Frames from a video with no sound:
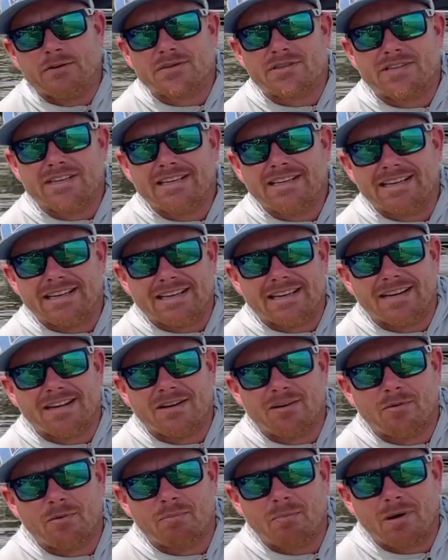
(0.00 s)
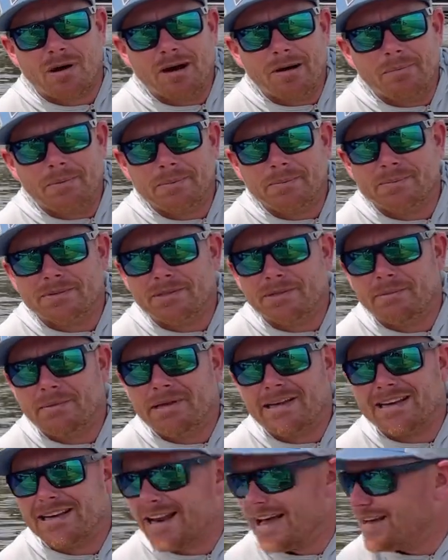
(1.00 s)
see, probably be
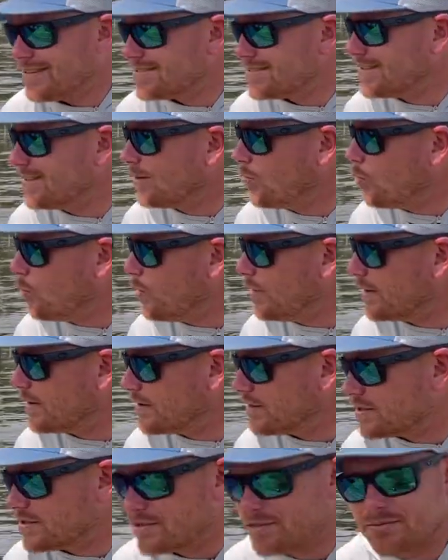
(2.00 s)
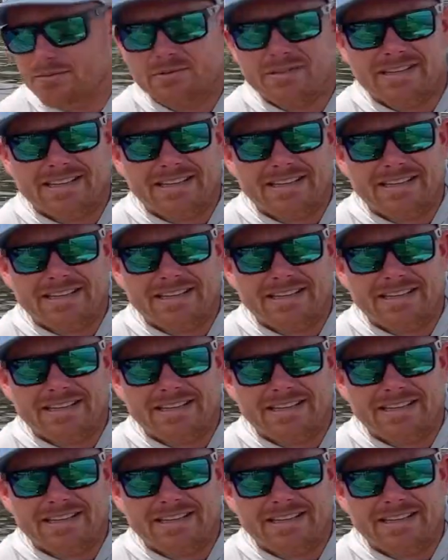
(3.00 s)
announcing the winners to the